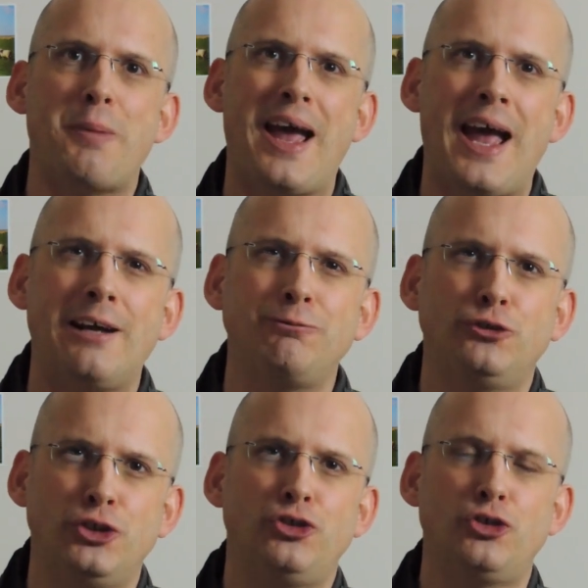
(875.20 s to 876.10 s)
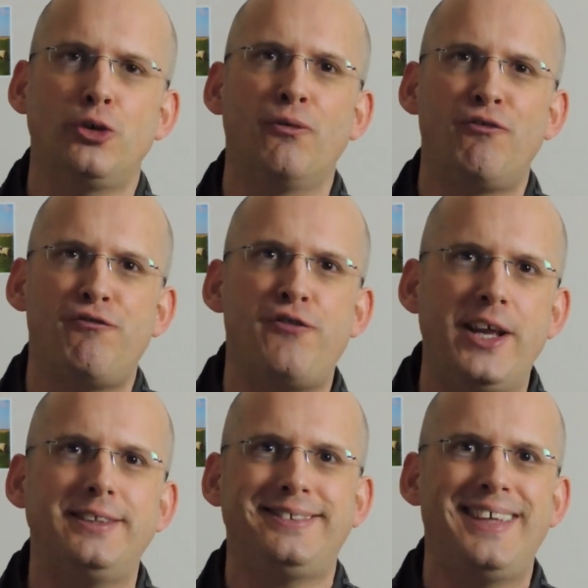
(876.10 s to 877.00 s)
about how digital
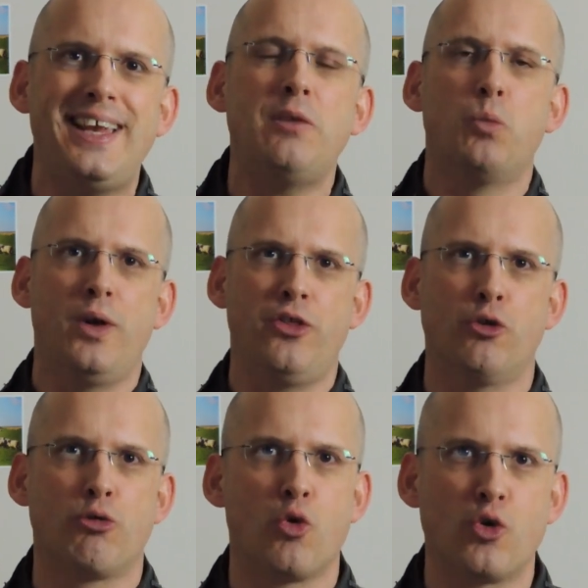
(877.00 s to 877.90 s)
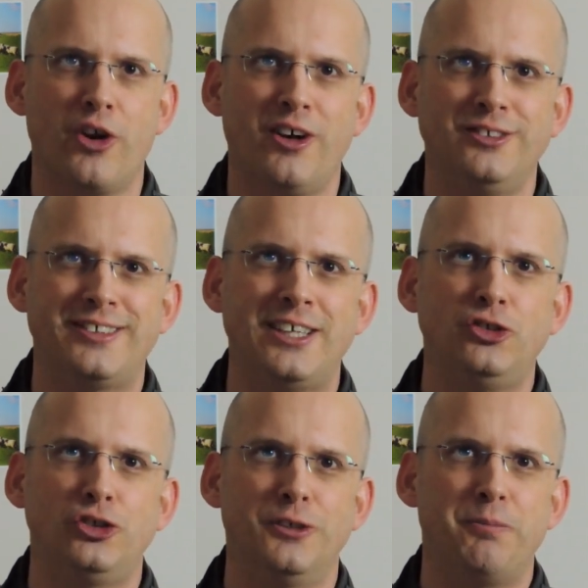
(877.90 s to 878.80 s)
fits in with your
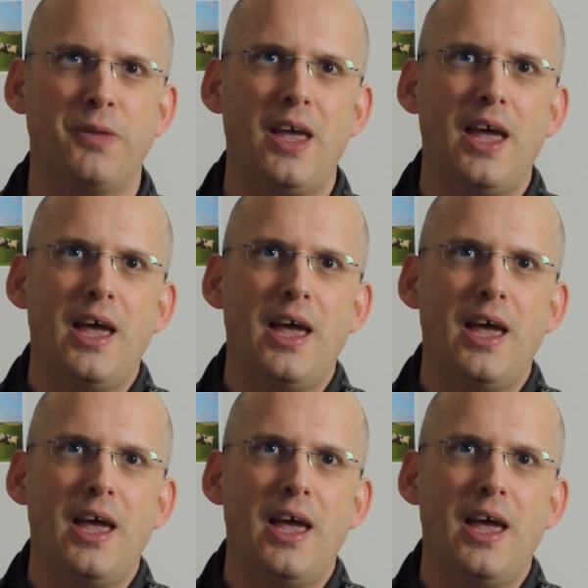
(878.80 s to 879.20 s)
organization,